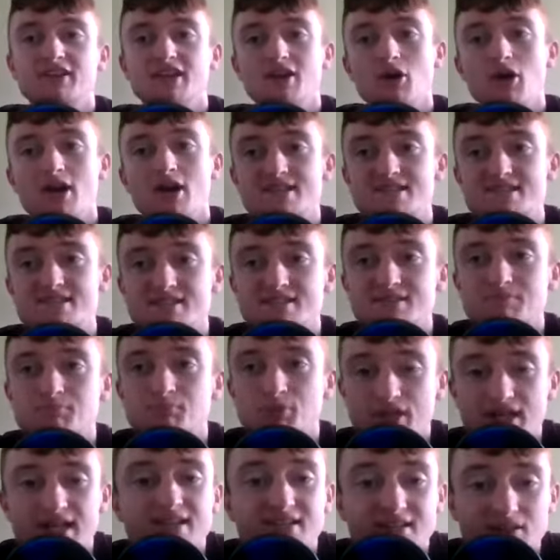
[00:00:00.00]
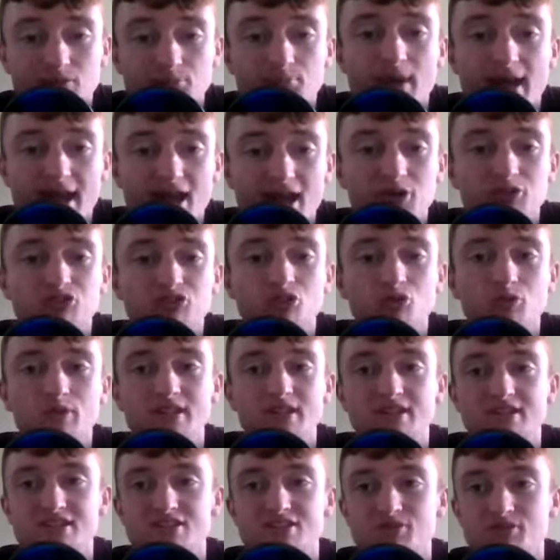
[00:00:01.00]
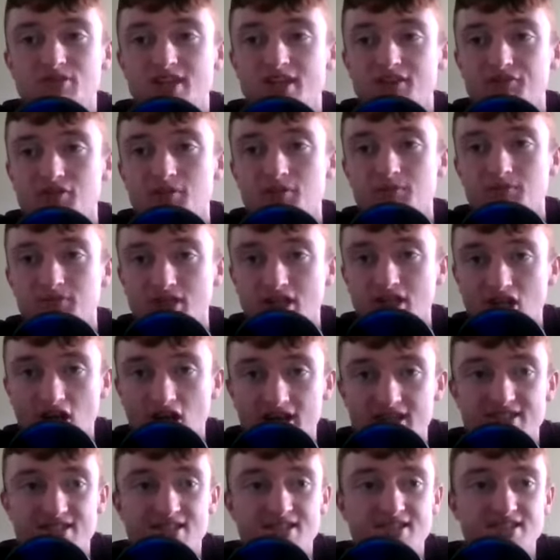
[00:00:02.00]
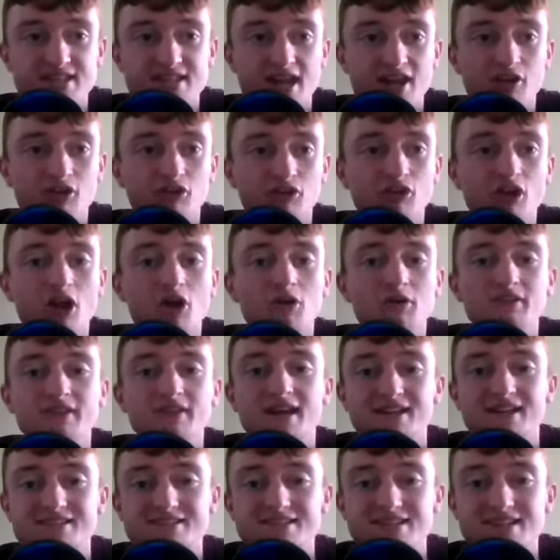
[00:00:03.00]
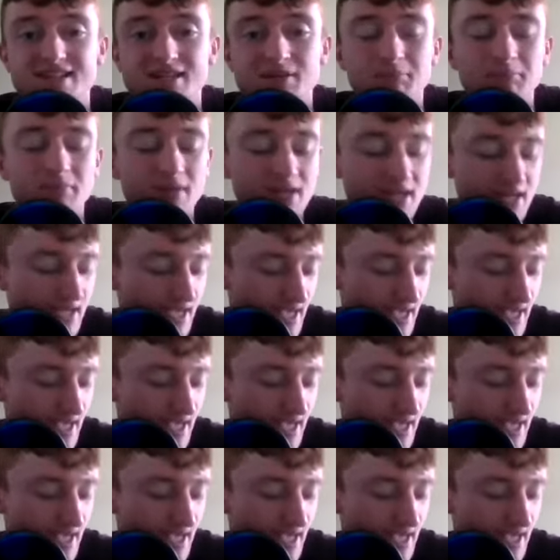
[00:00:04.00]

Now, I predicted Mayo to win this one. They have the likes of Sarah Rowe and that team.